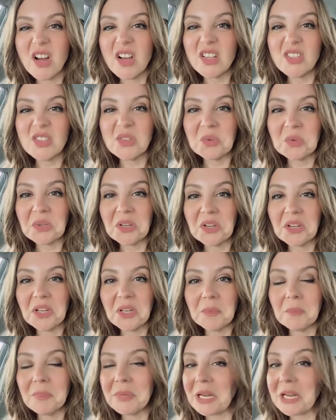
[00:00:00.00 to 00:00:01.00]
but I didn't
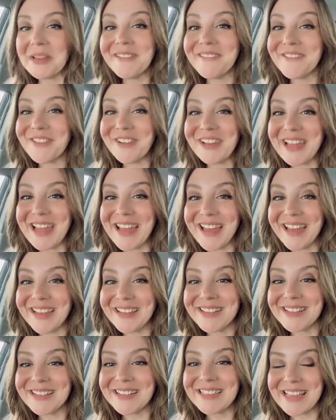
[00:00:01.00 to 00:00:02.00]
forget because I have a
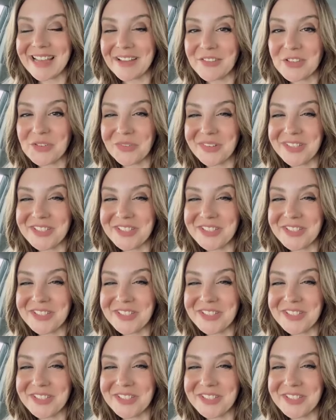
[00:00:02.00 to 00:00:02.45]
screenshot of it.